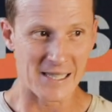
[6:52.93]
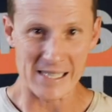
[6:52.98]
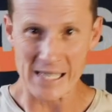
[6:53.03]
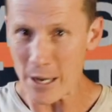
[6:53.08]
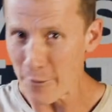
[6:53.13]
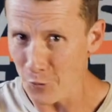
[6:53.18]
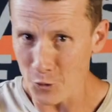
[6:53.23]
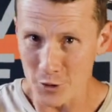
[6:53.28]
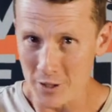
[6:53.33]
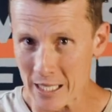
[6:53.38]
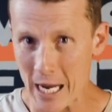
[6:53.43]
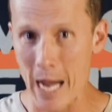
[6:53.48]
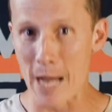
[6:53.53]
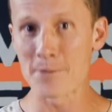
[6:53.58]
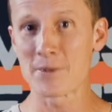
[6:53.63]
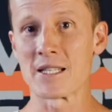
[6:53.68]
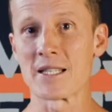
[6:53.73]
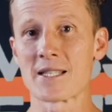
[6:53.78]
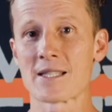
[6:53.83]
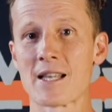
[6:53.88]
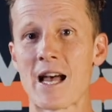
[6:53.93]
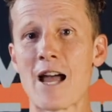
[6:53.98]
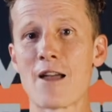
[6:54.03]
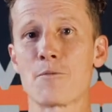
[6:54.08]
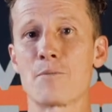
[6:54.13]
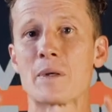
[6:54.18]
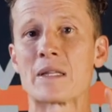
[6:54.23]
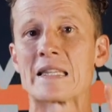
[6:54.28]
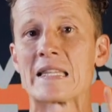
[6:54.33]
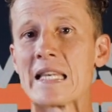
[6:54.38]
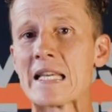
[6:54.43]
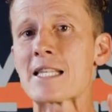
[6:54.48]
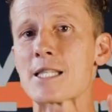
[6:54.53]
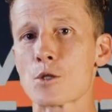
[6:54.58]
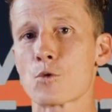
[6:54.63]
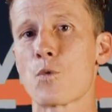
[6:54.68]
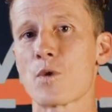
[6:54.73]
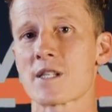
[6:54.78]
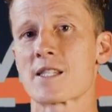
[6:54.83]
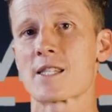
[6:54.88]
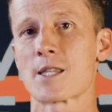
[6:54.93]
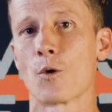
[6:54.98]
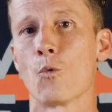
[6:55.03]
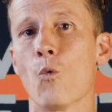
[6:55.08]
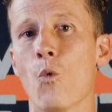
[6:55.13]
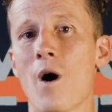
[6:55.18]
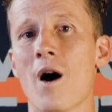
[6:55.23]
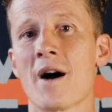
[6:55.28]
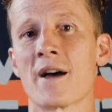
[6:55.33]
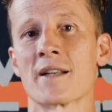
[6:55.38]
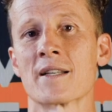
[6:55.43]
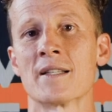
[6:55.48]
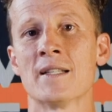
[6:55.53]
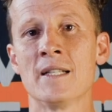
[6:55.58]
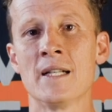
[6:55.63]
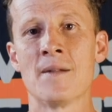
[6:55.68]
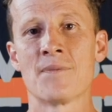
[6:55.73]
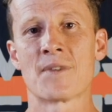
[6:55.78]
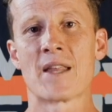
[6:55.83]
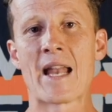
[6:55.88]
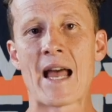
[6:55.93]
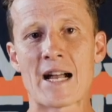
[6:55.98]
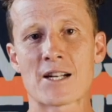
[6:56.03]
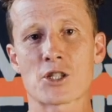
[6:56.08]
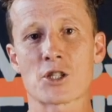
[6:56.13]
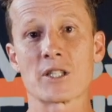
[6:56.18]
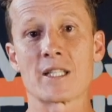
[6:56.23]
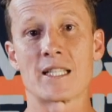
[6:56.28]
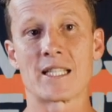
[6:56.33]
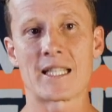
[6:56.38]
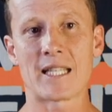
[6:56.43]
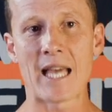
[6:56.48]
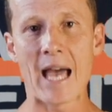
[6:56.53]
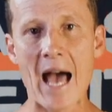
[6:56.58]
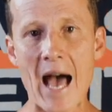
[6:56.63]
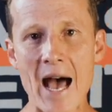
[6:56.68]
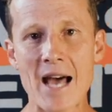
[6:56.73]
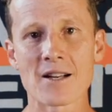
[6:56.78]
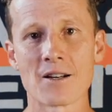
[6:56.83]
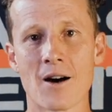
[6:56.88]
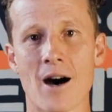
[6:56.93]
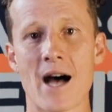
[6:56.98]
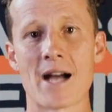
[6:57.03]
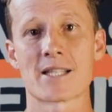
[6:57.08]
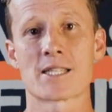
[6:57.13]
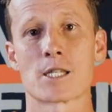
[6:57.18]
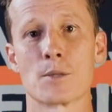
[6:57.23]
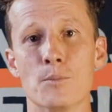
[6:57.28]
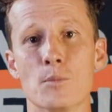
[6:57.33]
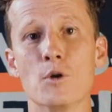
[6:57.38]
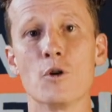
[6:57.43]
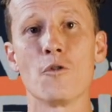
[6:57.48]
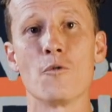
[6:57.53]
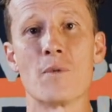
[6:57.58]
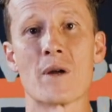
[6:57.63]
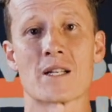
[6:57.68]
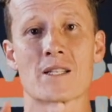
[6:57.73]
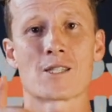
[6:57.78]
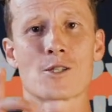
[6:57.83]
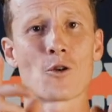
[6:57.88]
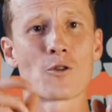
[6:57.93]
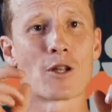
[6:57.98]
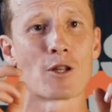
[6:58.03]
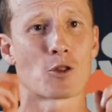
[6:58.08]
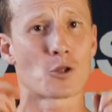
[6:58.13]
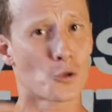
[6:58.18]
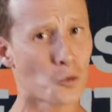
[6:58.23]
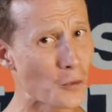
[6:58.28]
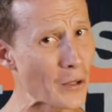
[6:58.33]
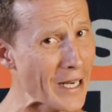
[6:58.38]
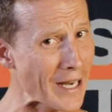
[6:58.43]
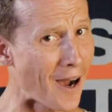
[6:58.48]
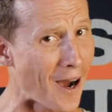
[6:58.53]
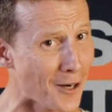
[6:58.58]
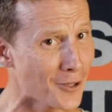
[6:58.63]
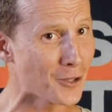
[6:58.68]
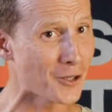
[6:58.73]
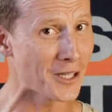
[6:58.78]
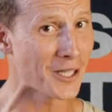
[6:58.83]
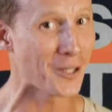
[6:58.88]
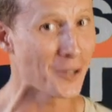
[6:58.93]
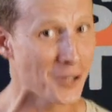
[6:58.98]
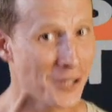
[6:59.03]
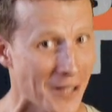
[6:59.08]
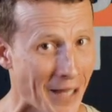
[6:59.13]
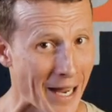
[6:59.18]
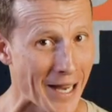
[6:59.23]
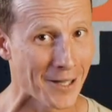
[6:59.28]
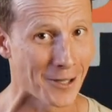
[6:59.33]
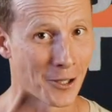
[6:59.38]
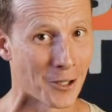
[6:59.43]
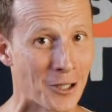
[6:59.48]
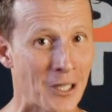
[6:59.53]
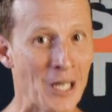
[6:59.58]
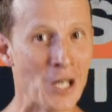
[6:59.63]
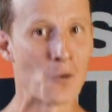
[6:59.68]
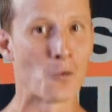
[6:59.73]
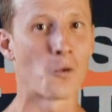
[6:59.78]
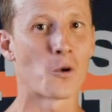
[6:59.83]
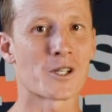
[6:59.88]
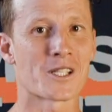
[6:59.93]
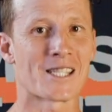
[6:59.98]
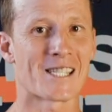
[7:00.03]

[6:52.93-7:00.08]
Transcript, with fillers: several times in his life, but this was the one that actually catalyzed the movement so that 300 years years later, we're